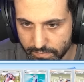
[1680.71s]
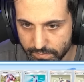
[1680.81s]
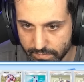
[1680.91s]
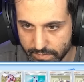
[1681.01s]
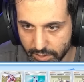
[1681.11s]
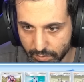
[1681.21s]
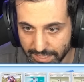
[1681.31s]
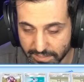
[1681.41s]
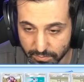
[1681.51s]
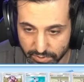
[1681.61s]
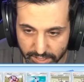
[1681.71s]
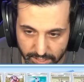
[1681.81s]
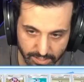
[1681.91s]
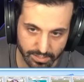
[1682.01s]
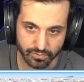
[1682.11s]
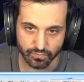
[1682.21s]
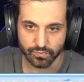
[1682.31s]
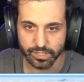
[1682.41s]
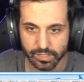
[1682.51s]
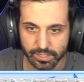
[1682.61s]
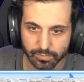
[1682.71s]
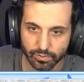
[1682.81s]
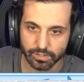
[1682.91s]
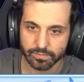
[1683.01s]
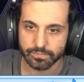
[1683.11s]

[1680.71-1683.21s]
Taking away that Sabrina is really important.